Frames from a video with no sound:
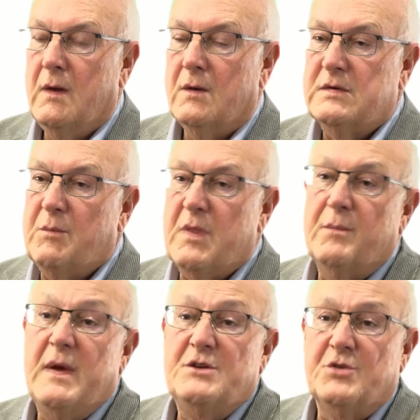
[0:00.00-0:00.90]
Some of the
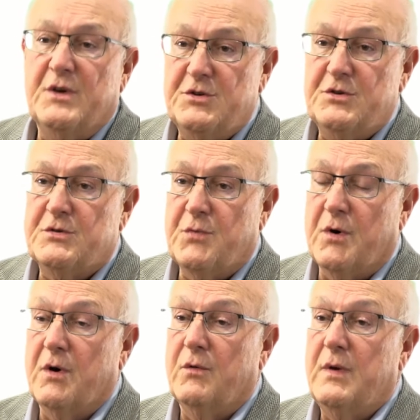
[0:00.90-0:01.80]
major issues
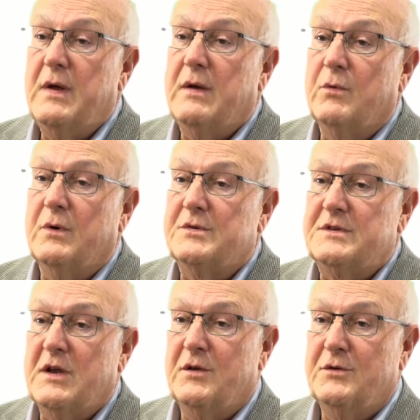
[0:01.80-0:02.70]
were we were
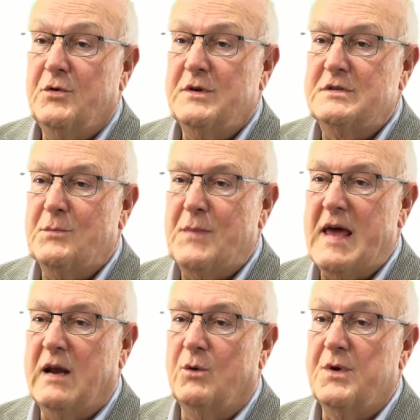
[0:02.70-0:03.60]
still doing some
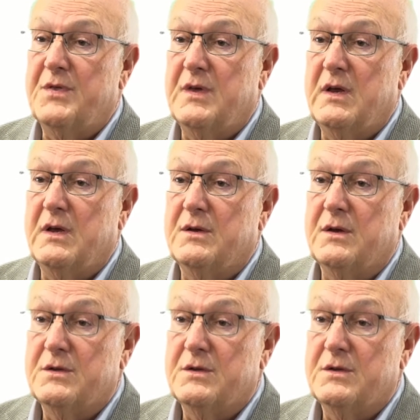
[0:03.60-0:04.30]
battle with the